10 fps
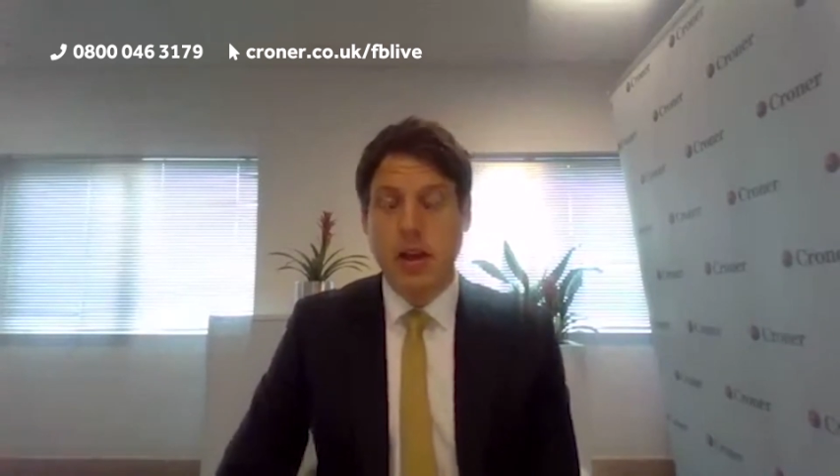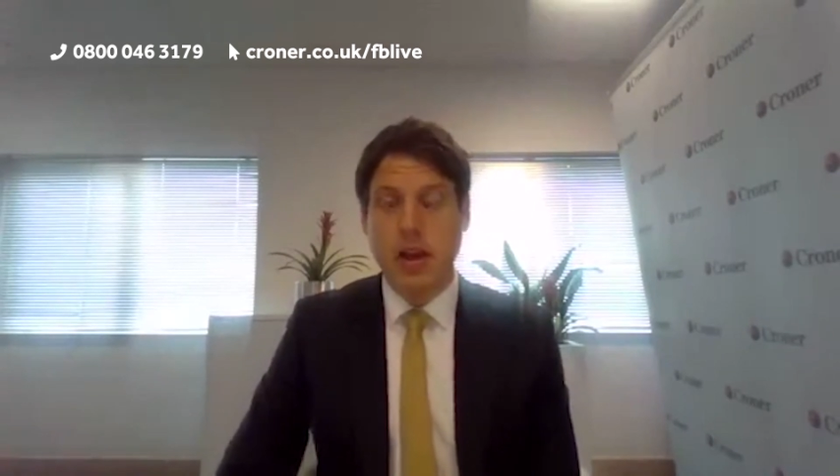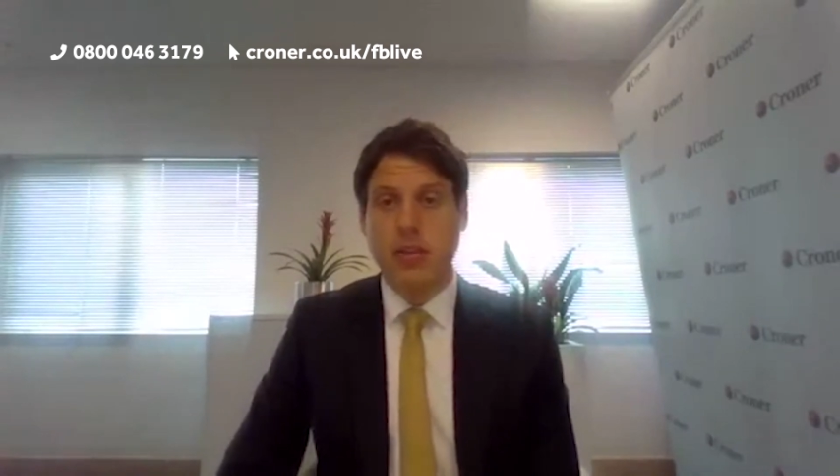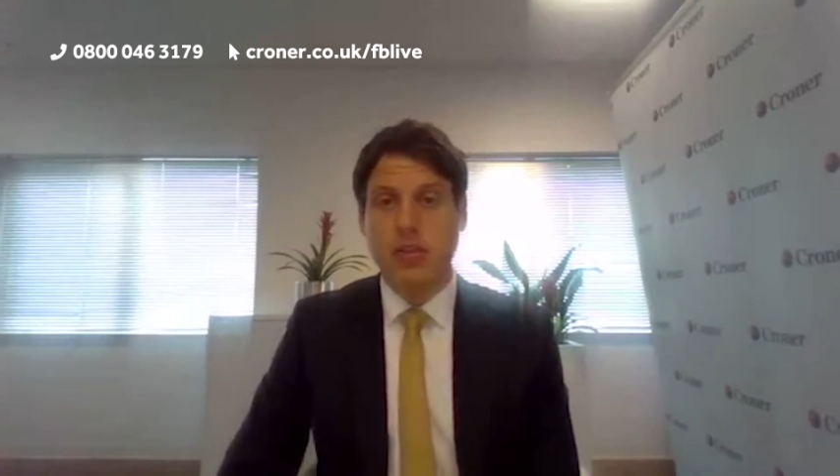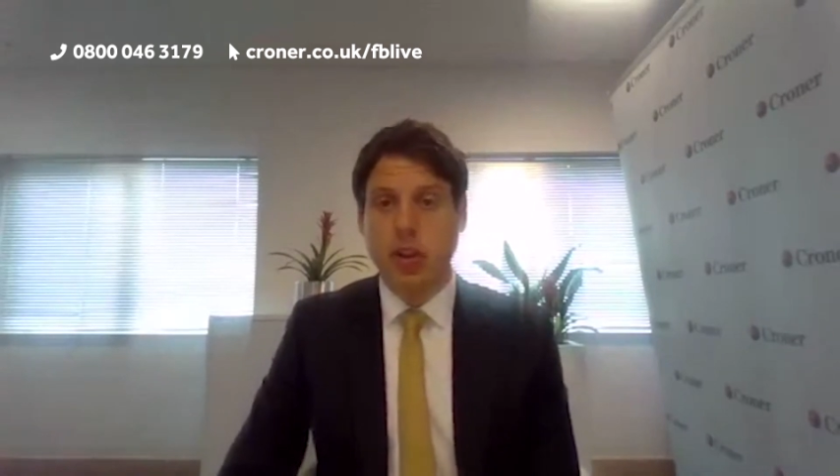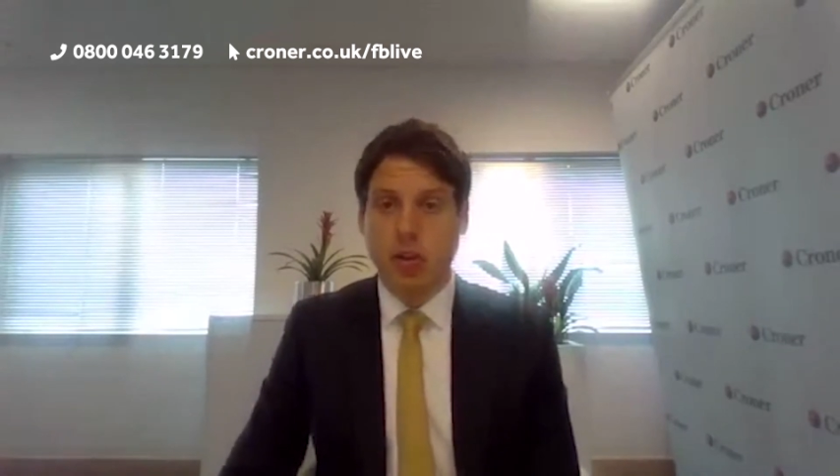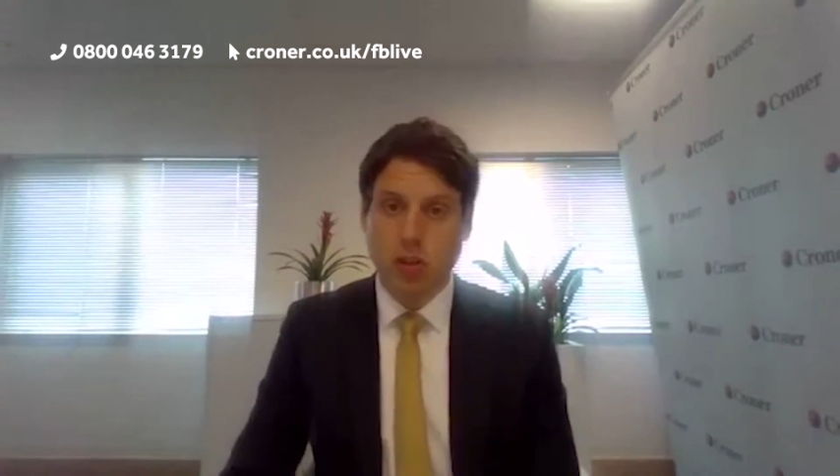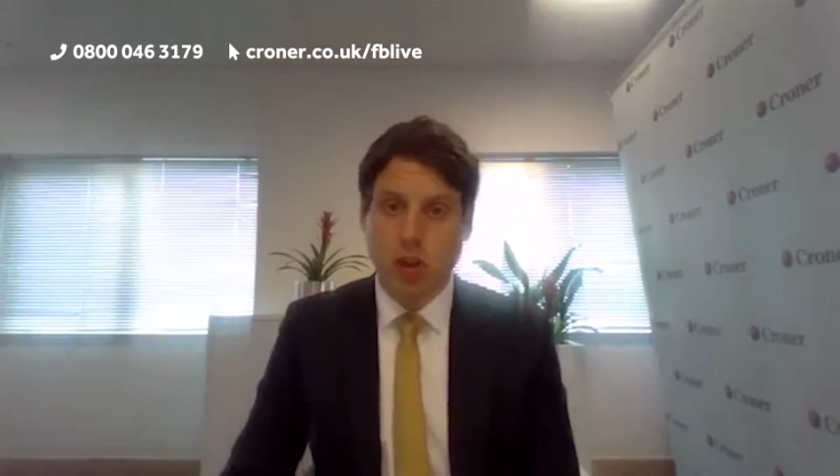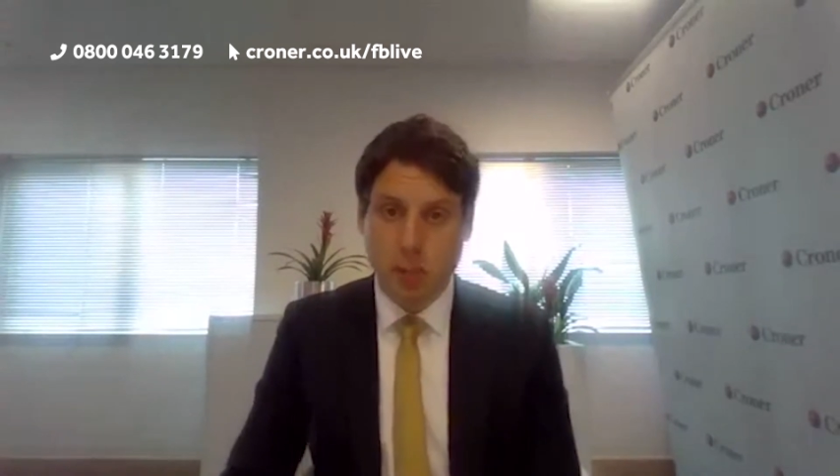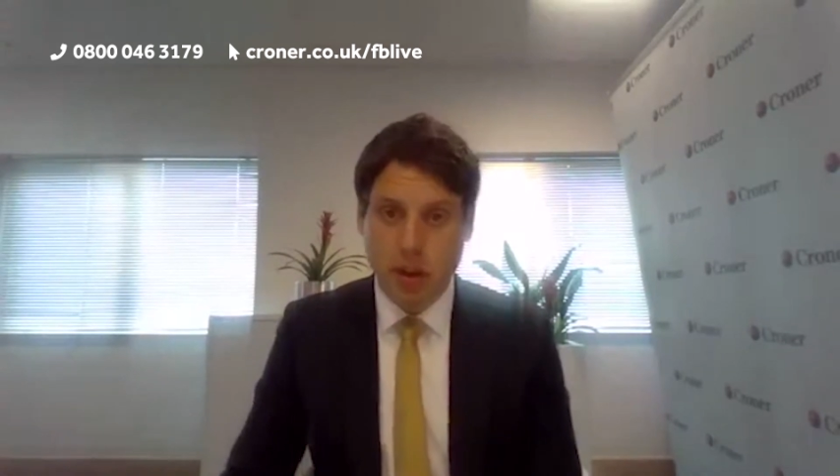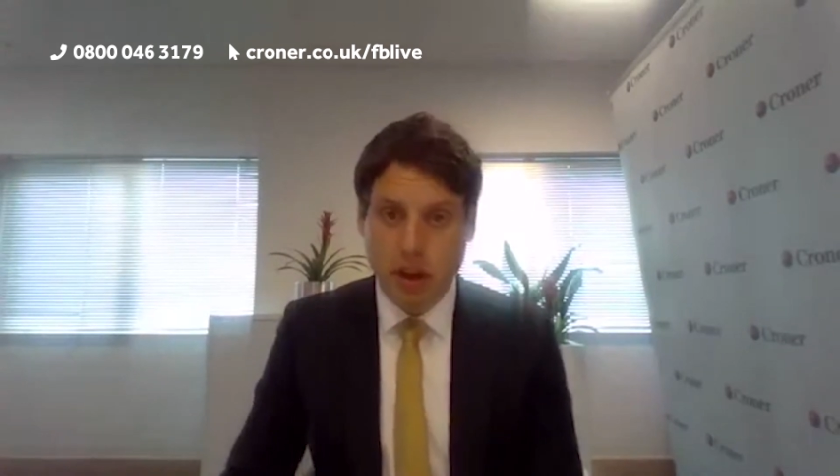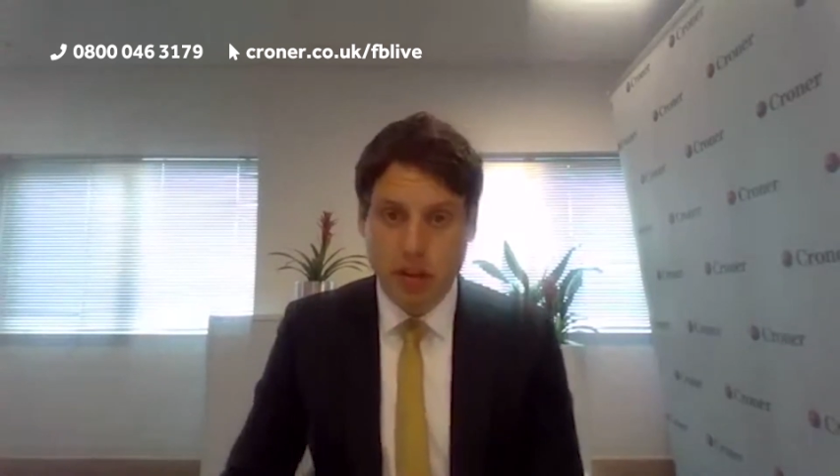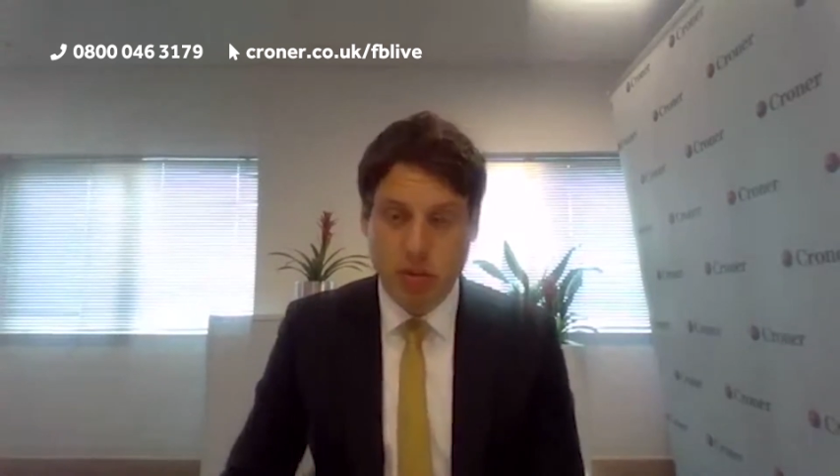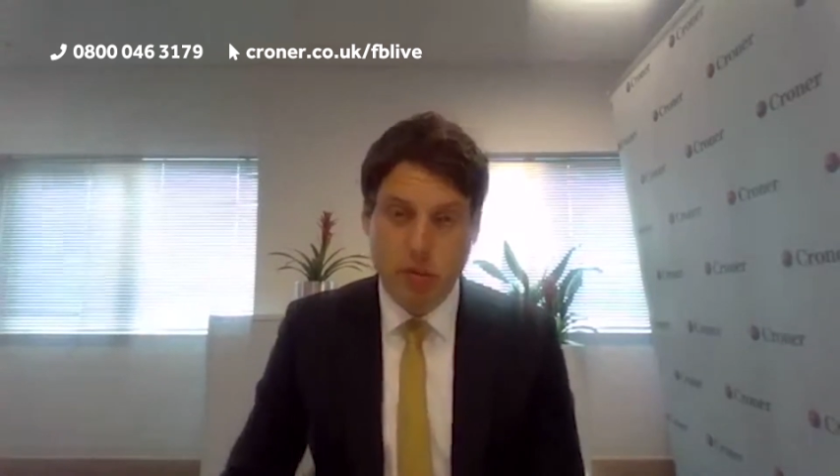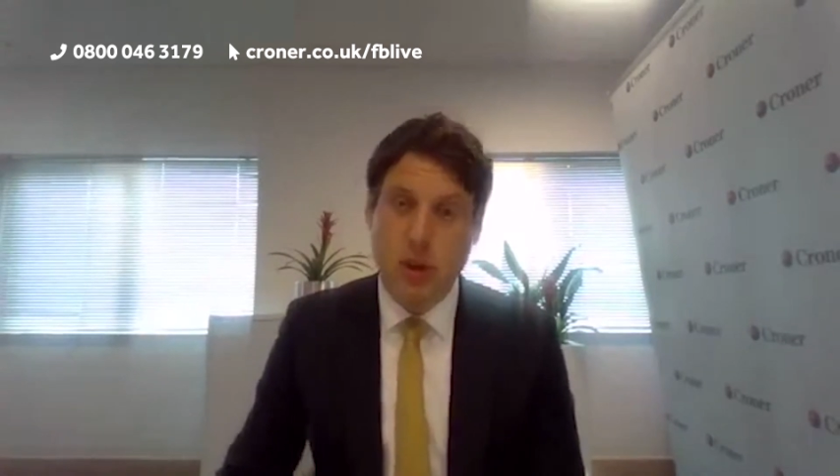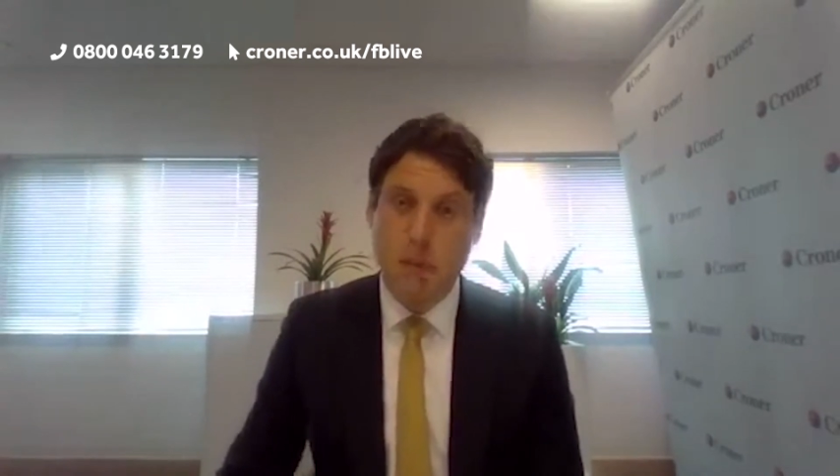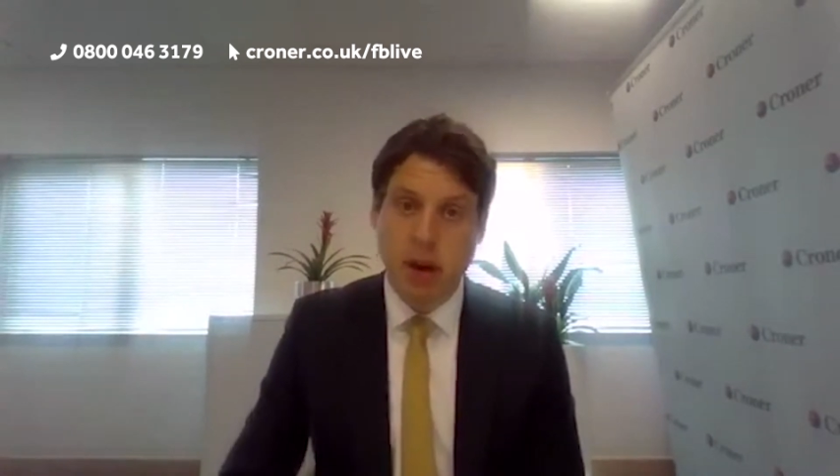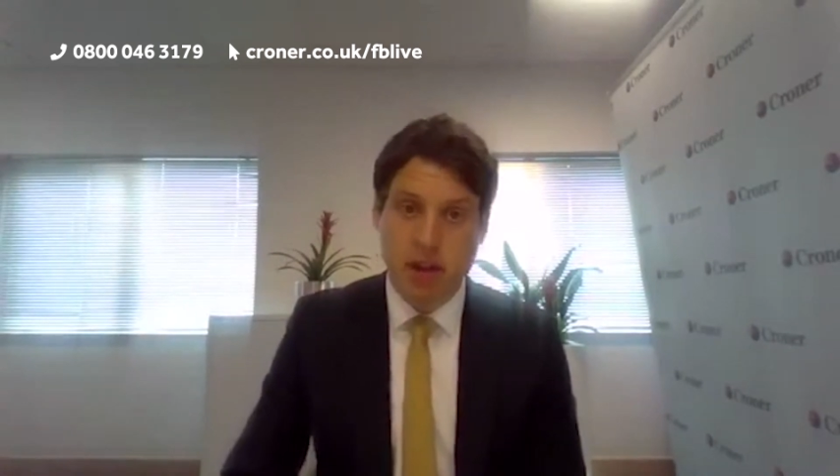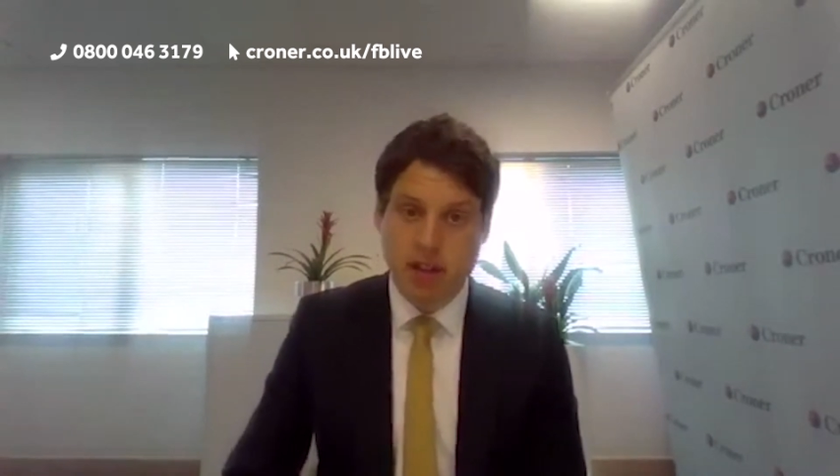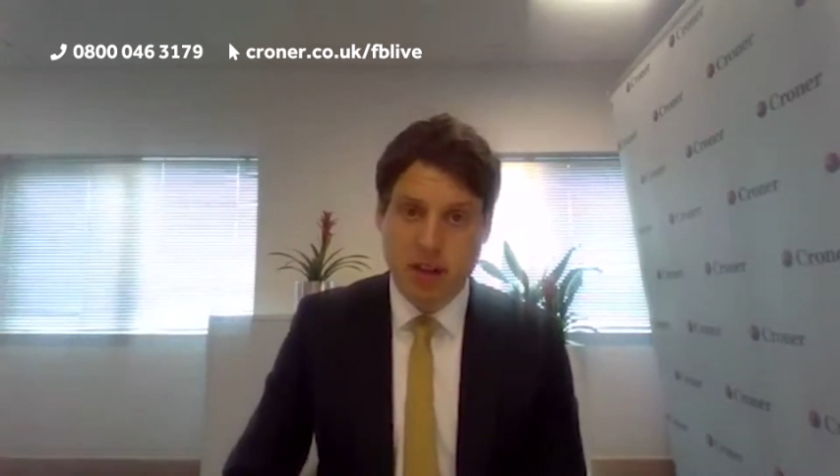is that you look at bringing somebody in
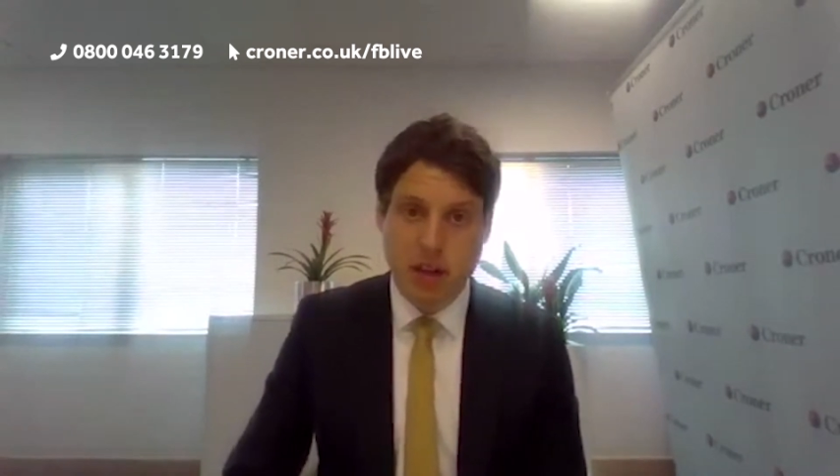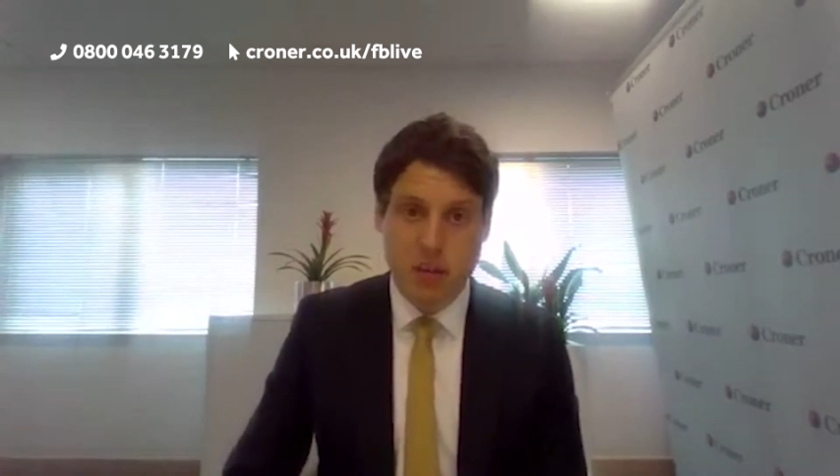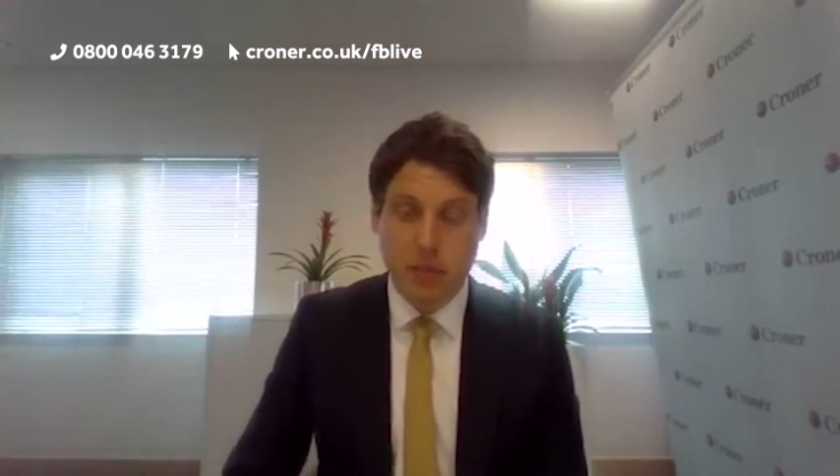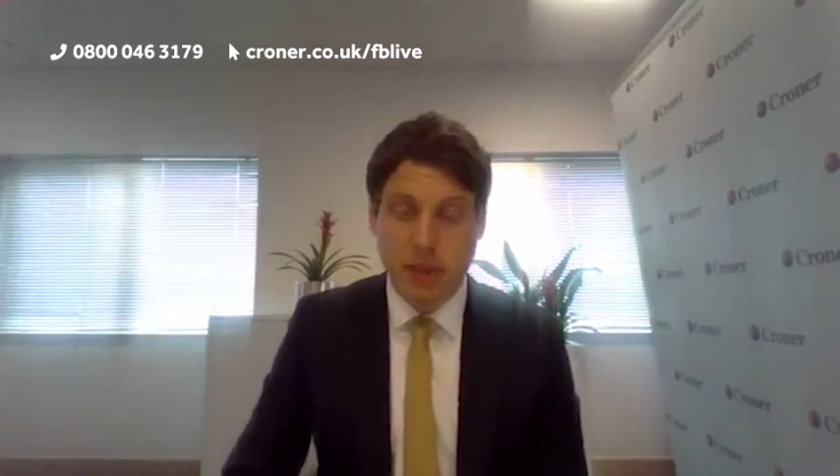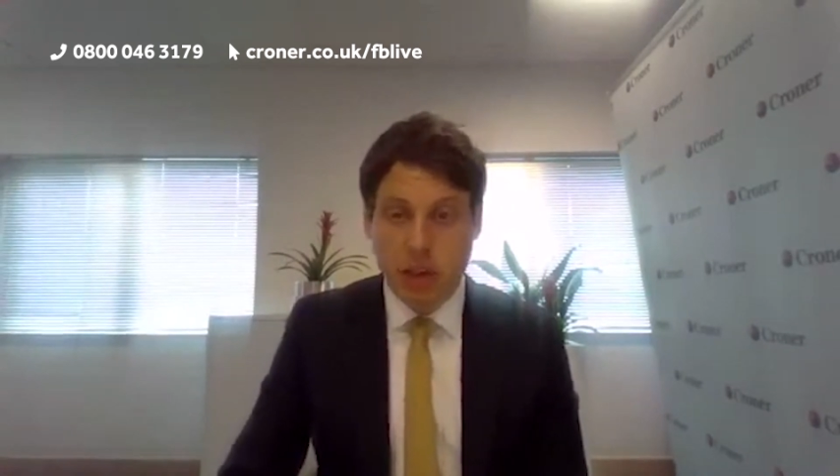part-time.